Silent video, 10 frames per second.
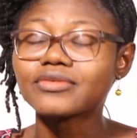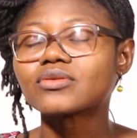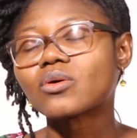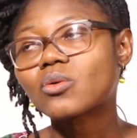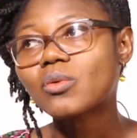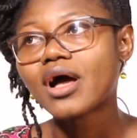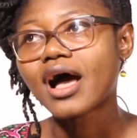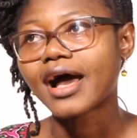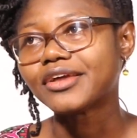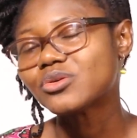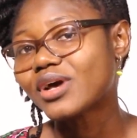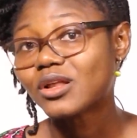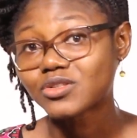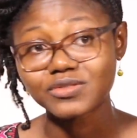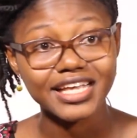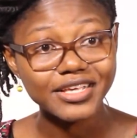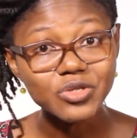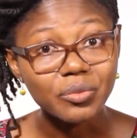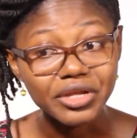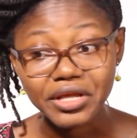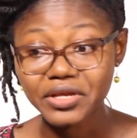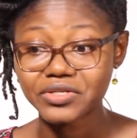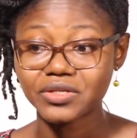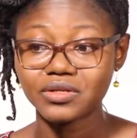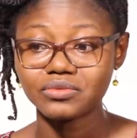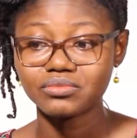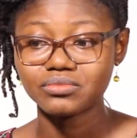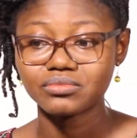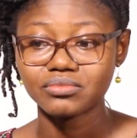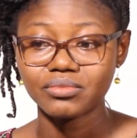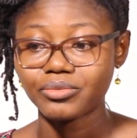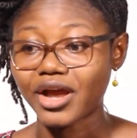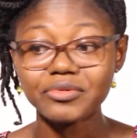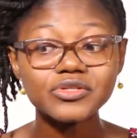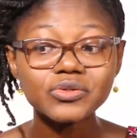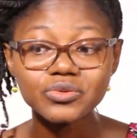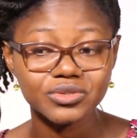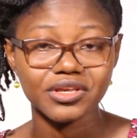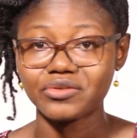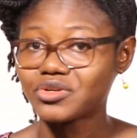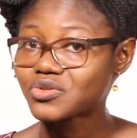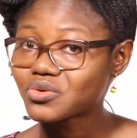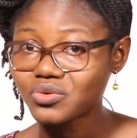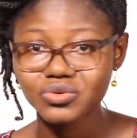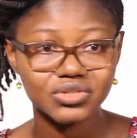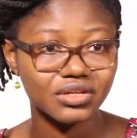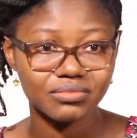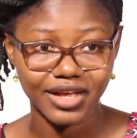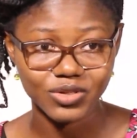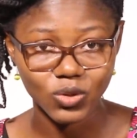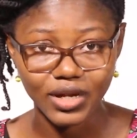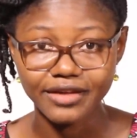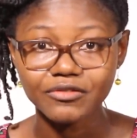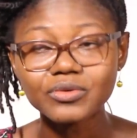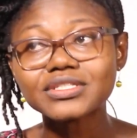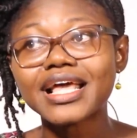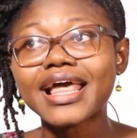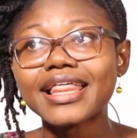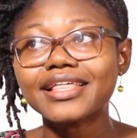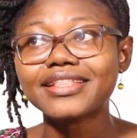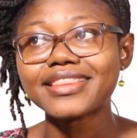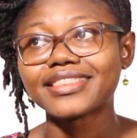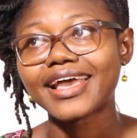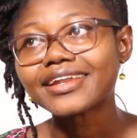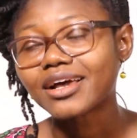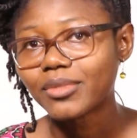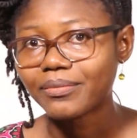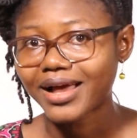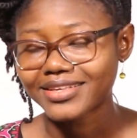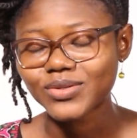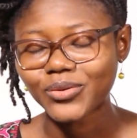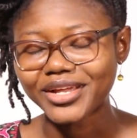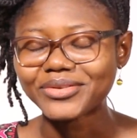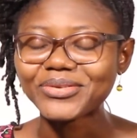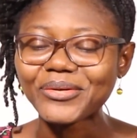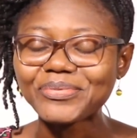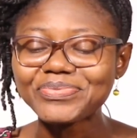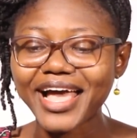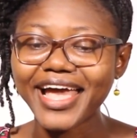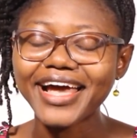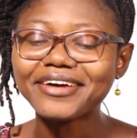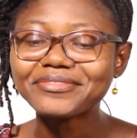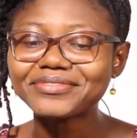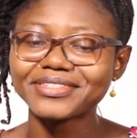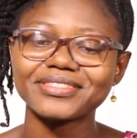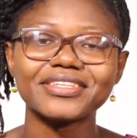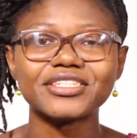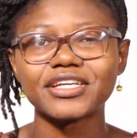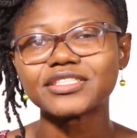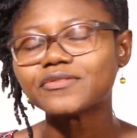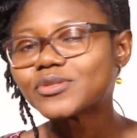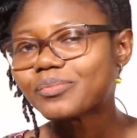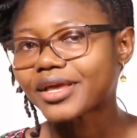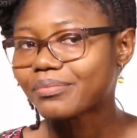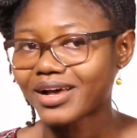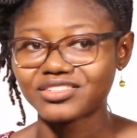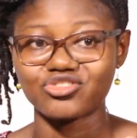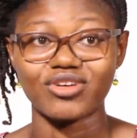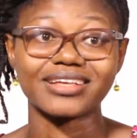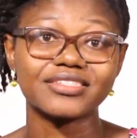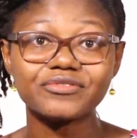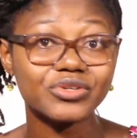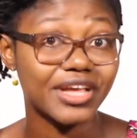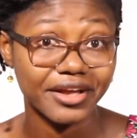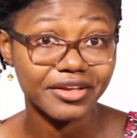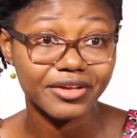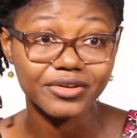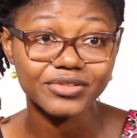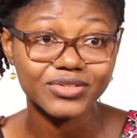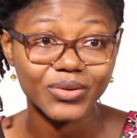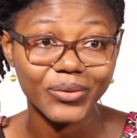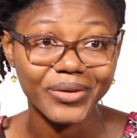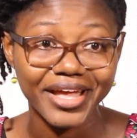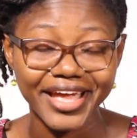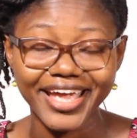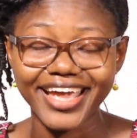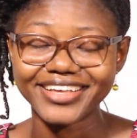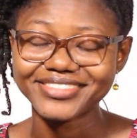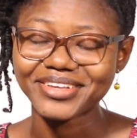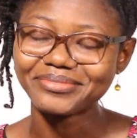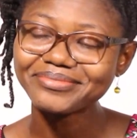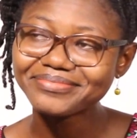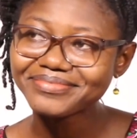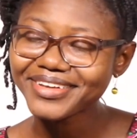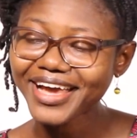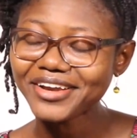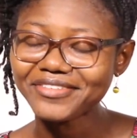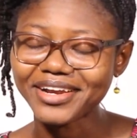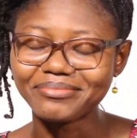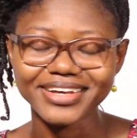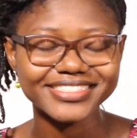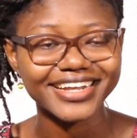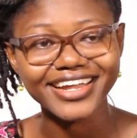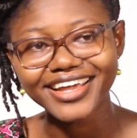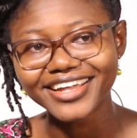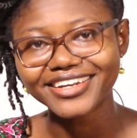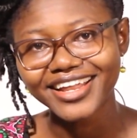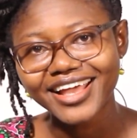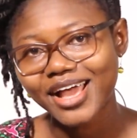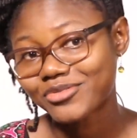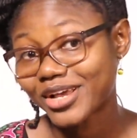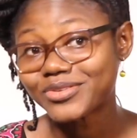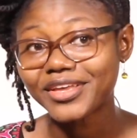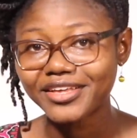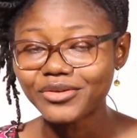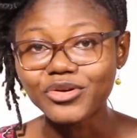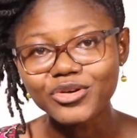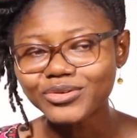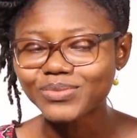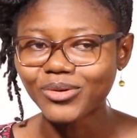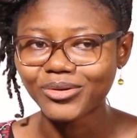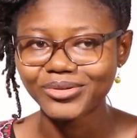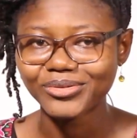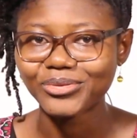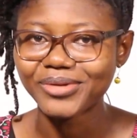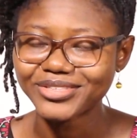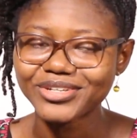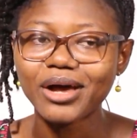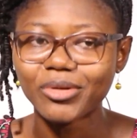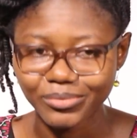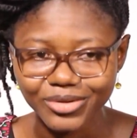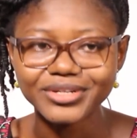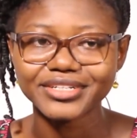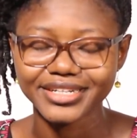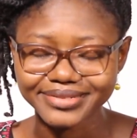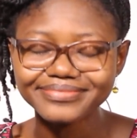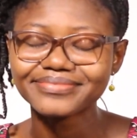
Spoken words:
So I do a lot of science communication in primary schools, secondary schools, and at all levels. Then the third, I'm a maths queen. So I have this initiative to make maths attractive to young girls. So yeah, so I'm kind of an ambassador and I'm trying to recruit more women to come on board. Yeah.